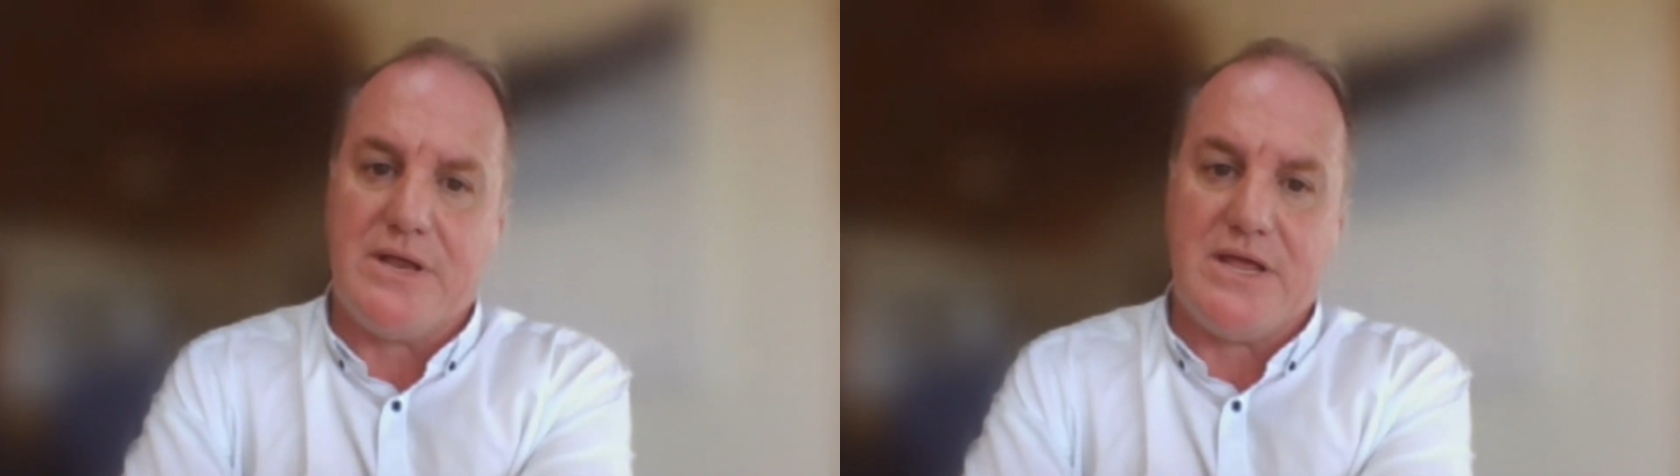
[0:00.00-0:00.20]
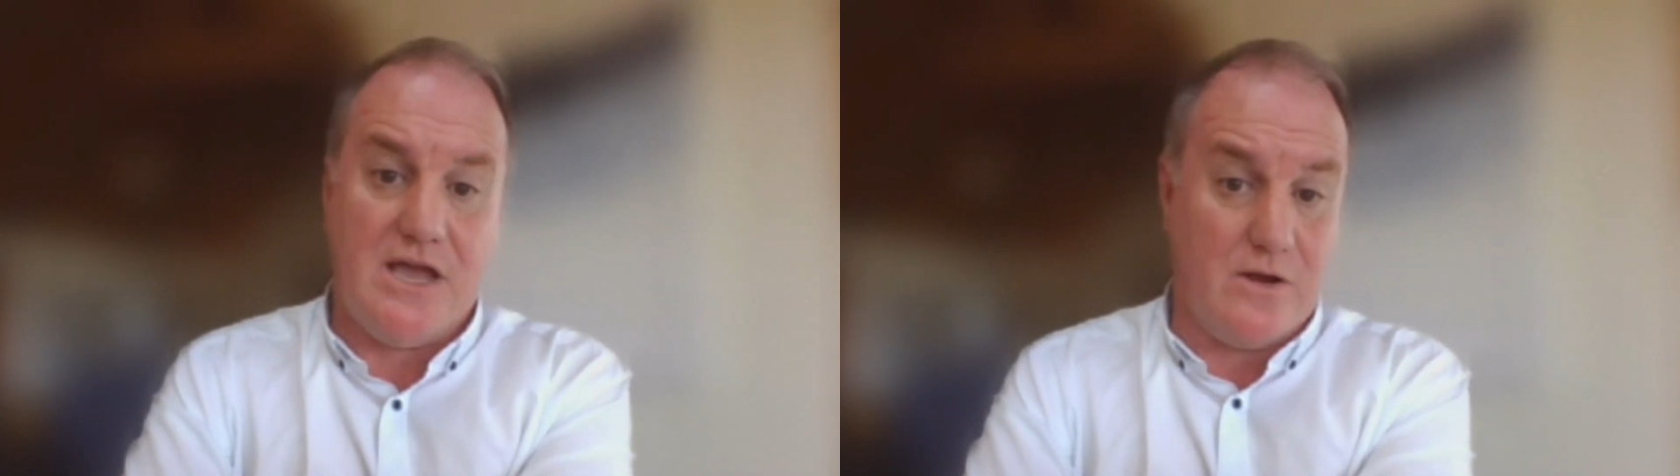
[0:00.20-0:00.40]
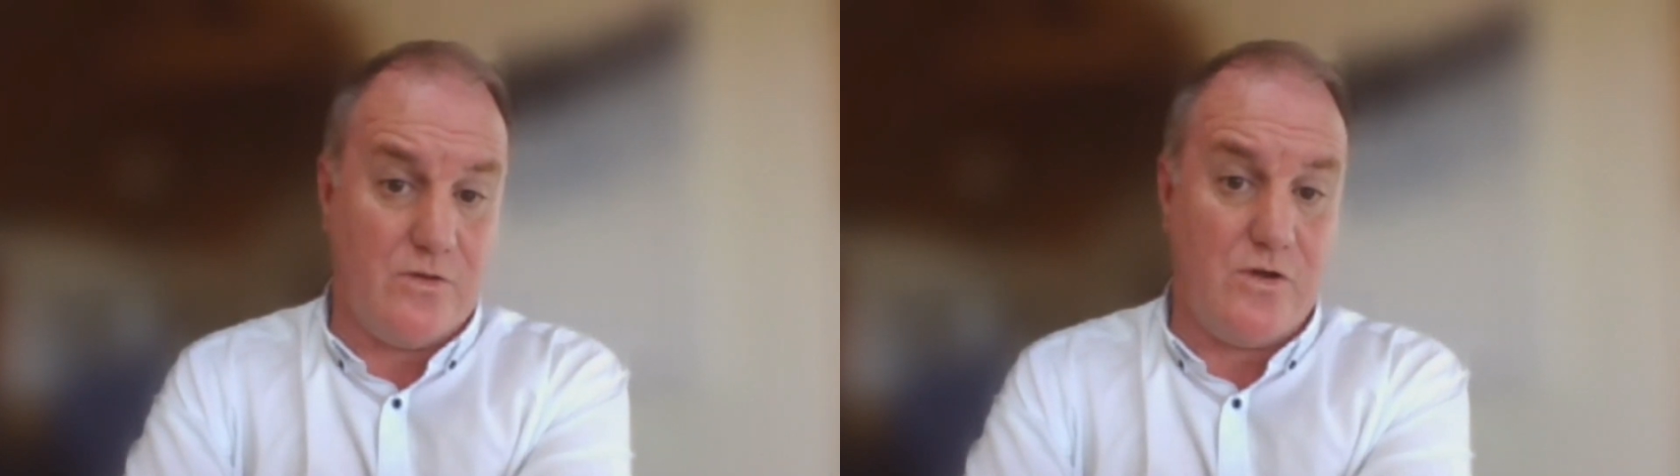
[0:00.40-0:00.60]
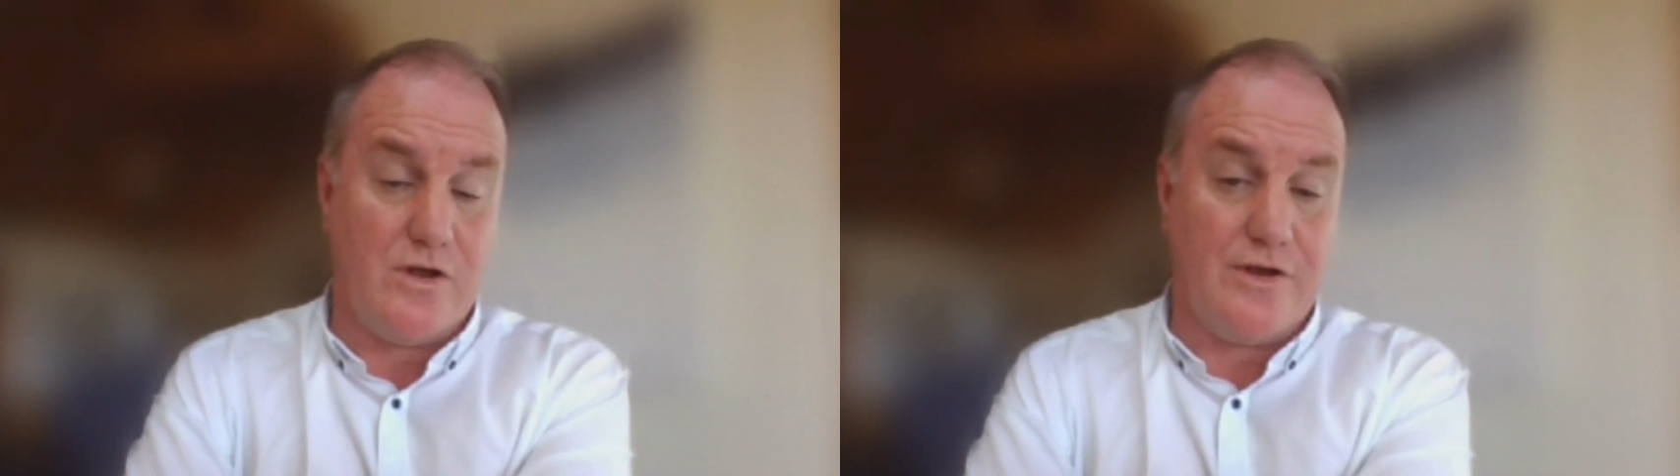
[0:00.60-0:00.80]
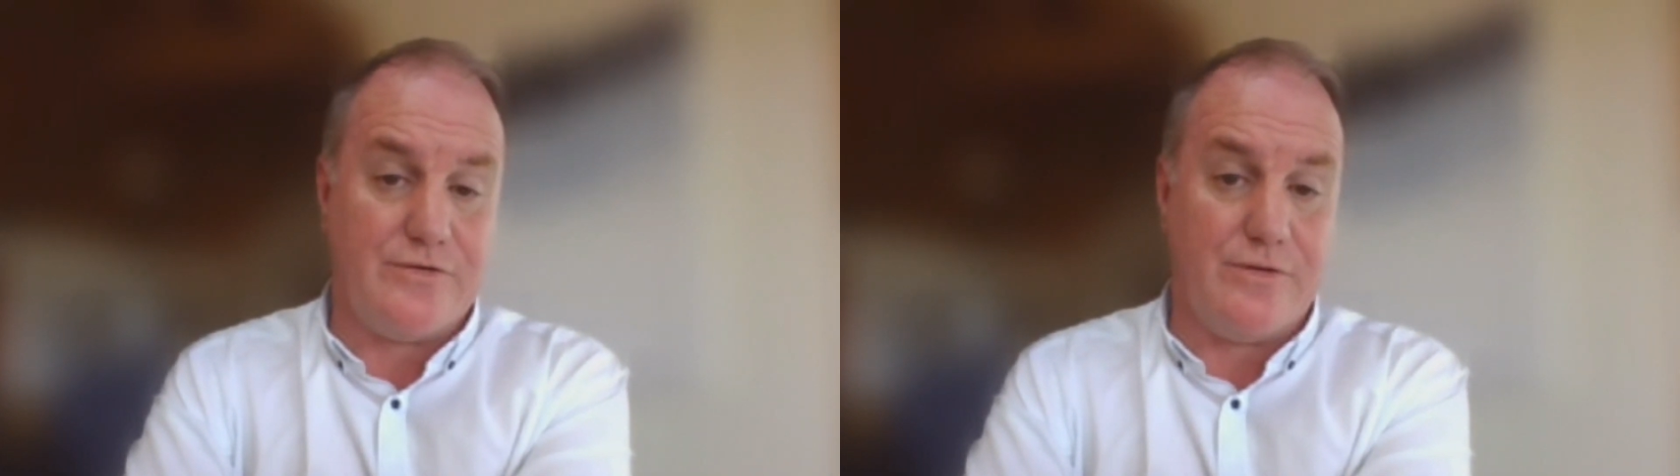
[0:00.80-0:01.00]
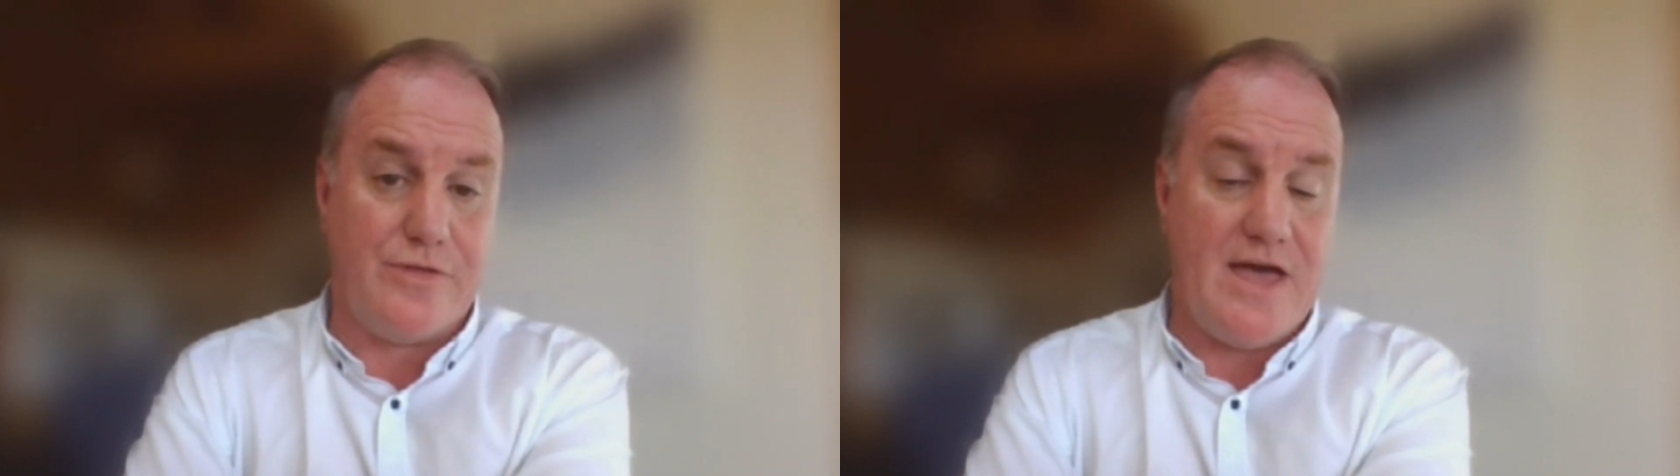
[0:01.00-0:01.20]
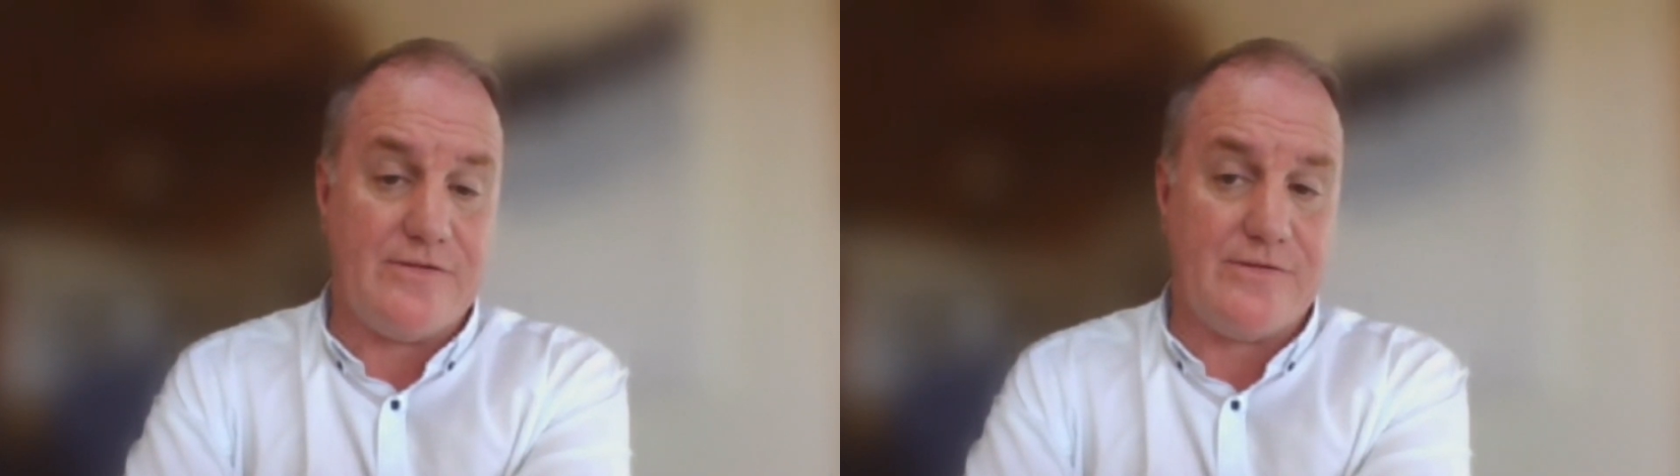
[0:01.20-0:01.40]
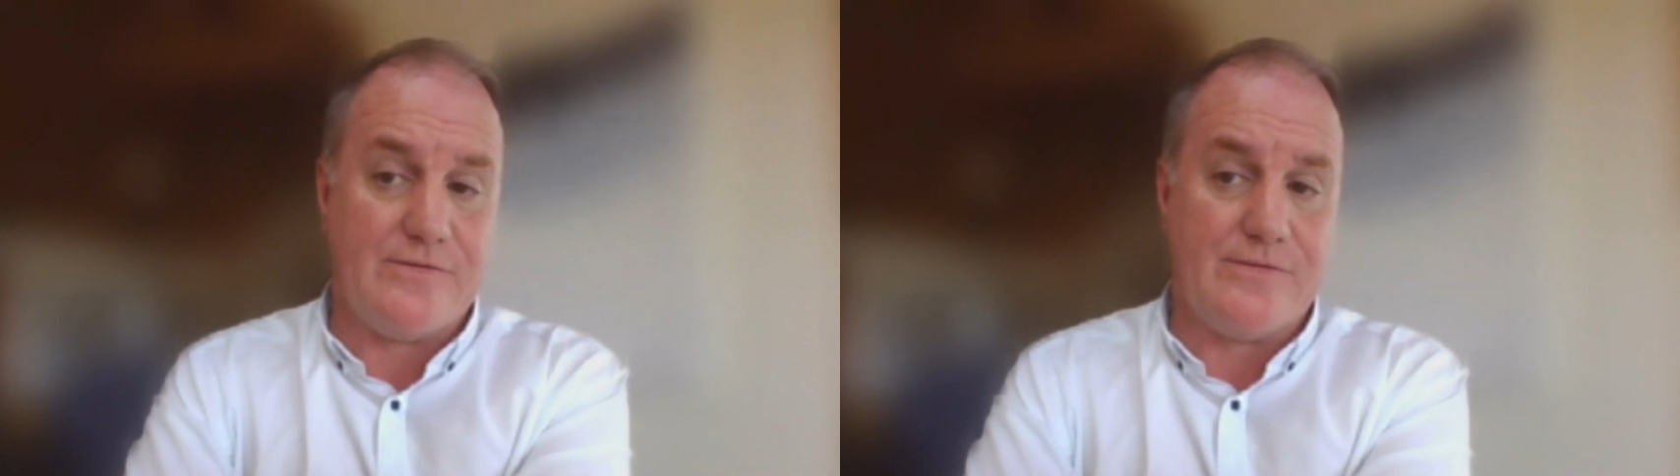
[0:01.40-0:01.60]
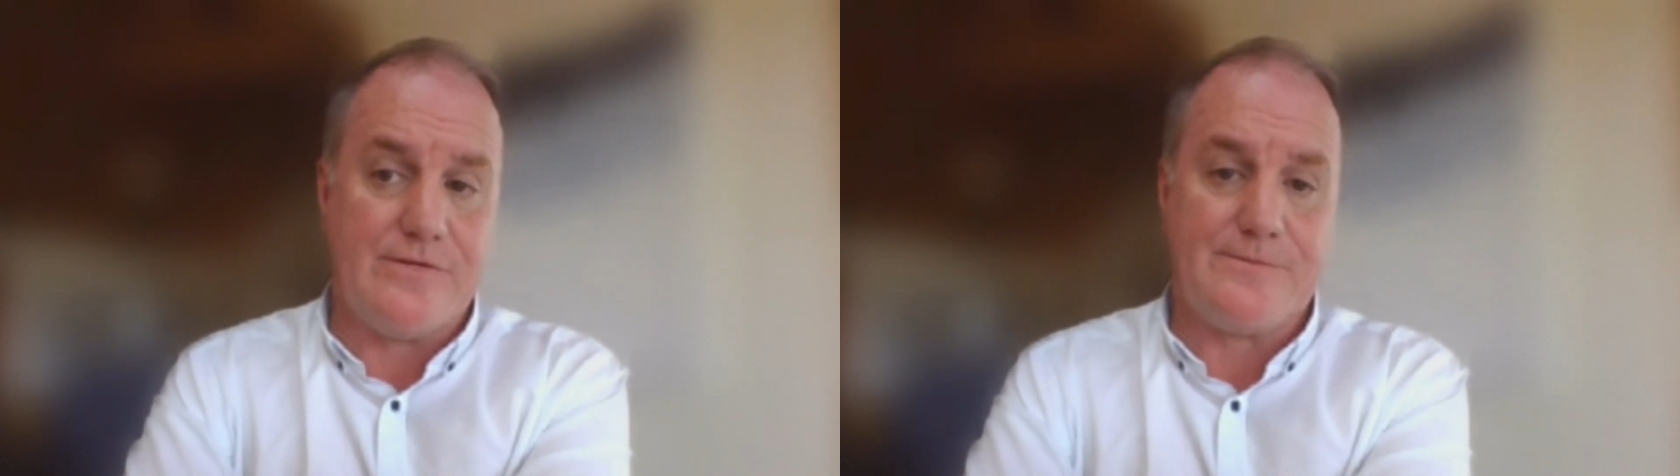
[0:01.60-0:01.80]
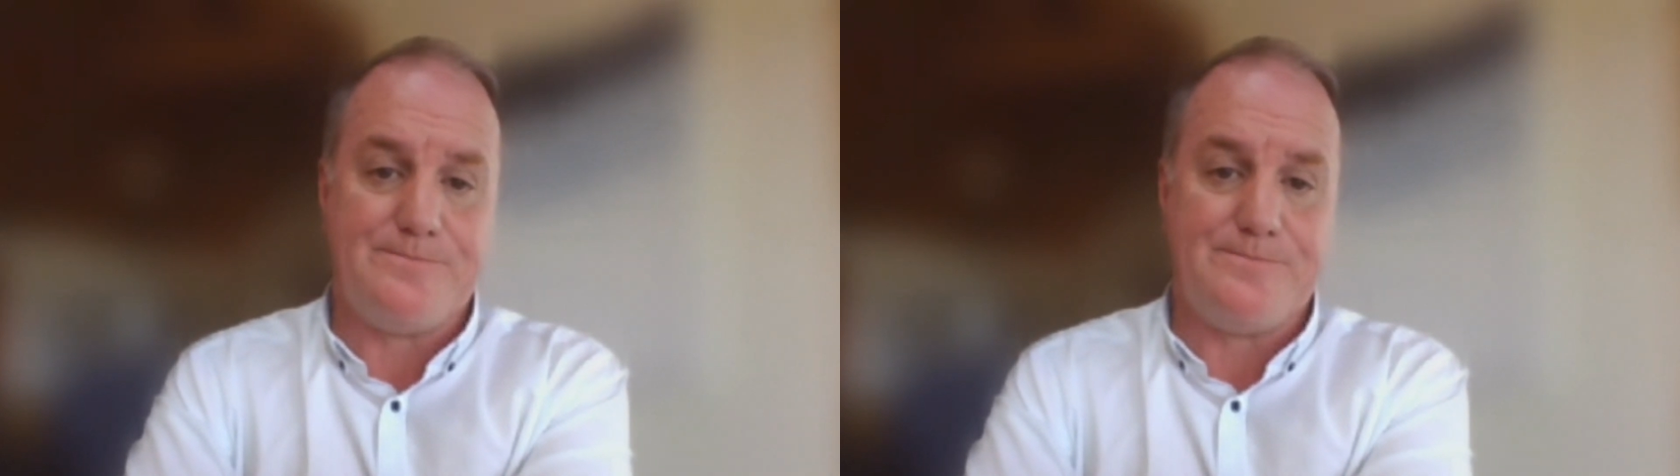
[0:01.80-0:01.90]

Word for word: again in the early 2000s.